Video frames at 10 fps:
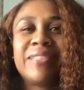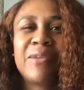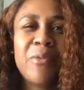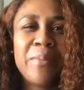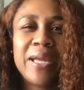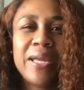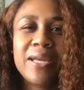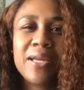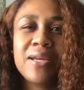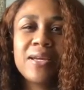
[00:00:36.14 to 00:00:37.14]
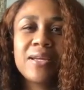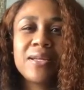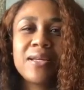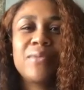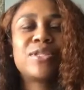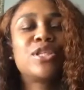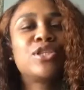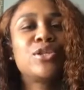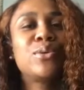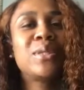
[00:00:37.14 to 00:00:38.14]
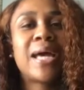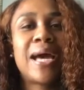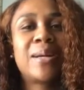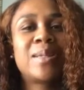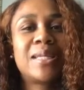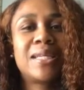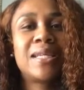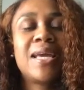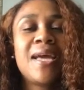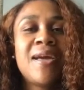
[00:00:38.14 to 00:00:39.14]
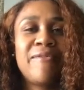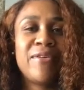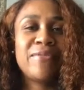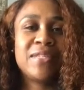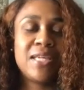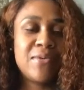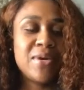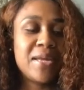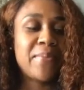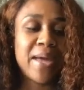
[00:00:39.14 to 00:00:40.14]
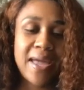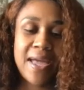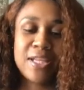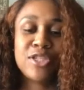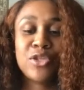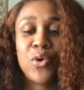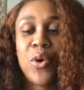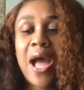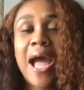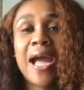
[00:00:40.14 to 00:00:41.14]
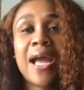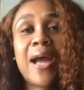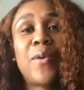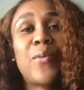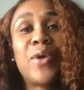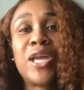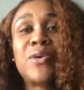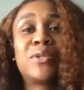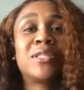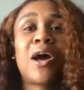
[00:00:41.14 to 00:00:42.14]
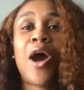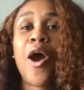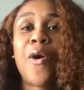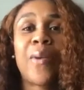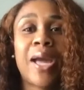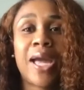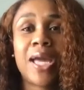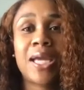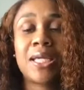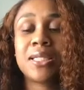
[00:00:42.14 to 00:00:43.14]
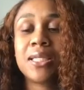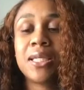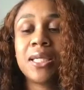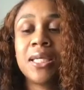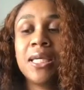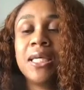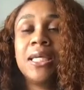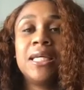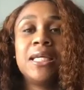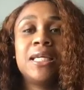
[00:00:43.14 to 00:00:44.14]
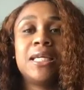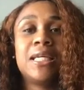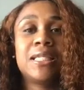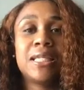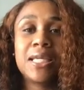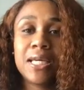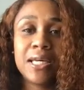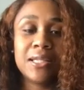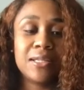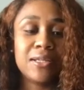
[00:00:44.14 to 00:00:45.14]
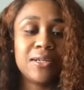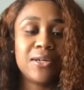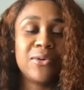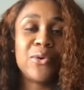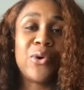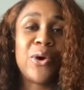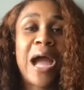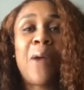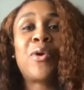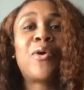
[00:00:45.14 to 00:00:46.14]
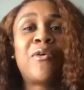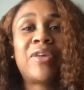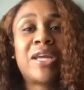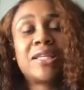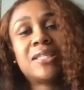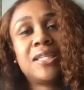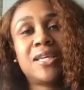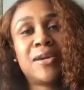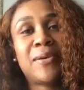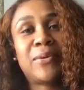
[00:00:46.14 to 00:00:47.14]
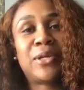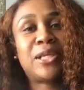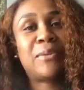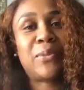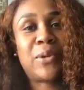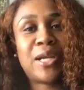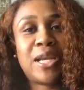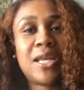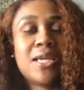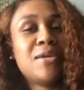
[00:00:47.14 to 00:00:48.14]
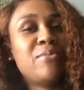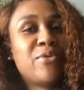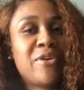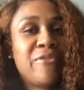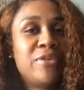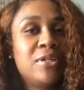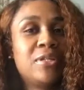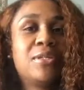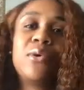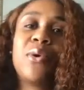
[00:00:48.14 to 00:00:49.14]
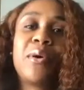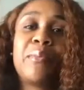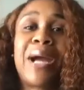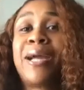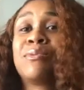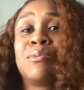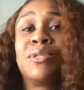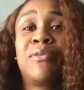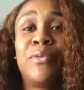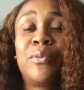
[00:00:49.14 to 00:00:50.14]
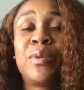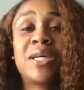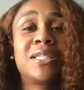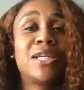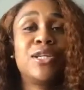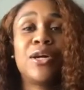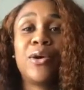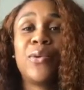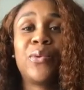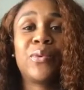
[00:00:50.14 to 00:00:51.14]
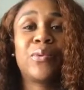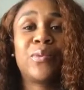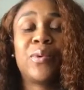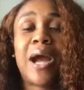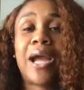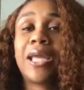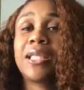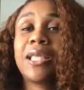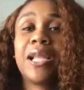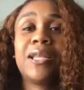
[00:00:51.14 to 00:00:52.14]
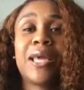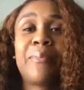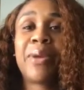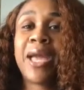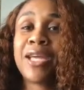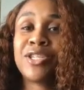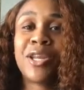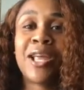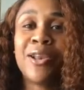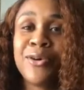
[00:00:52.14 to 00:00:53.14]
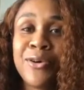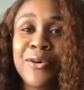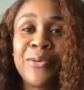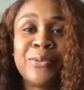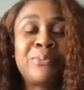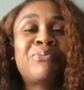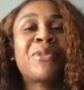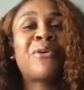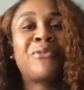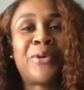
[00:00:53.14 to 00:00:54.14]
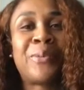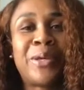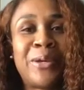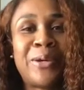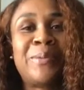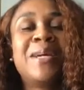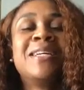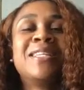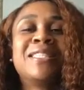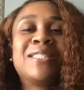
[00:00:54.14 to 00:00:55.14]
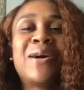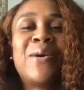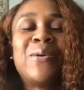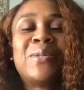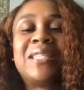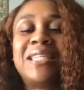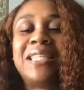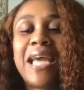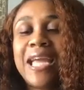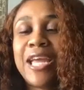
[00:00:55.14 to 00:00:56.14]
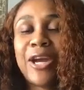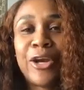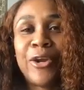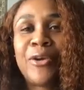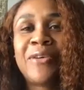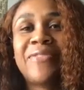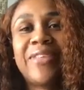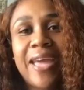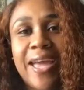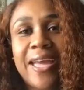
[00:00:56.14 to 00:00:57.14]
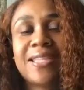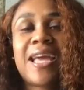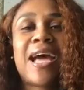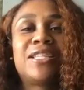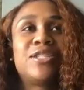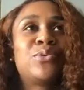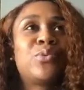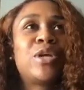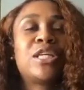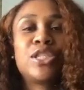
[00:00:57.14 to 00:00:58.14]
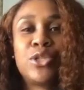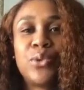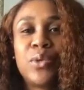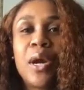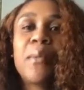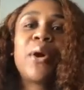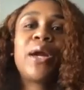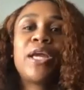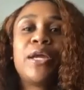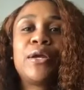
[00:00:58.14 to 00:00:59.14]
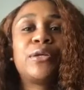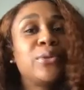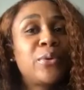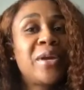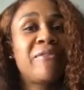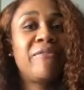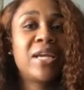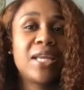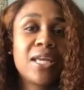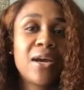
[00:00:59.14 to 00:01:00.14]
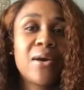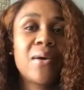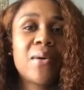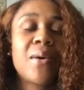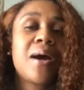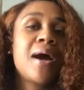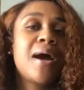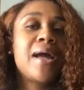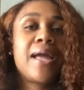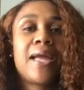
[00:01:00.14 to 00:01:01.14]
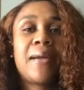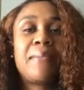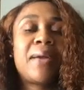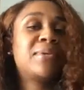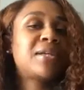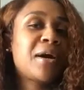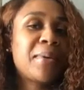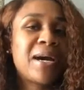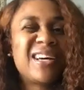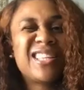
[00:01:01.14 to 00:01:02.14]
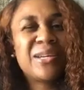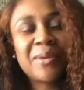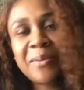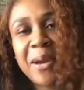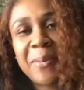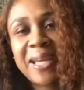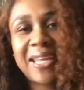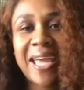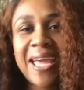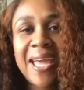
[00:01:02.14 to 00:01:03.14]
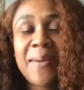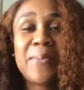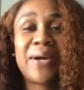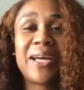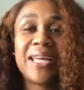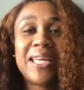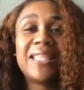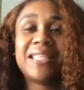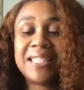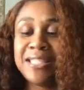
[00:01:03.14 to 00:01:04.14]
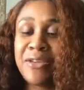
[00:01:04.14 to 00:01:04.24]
it was in 2015 when he passed. So we used to always get together, or I would go over there and see him early in the morning and eat breakfast or buy him some seafood because he know I get that passion, that love from him. So today, in honor of that, I just wanted to come on here, do a quick video, and maybe talk about a little bit about my dad, but eat this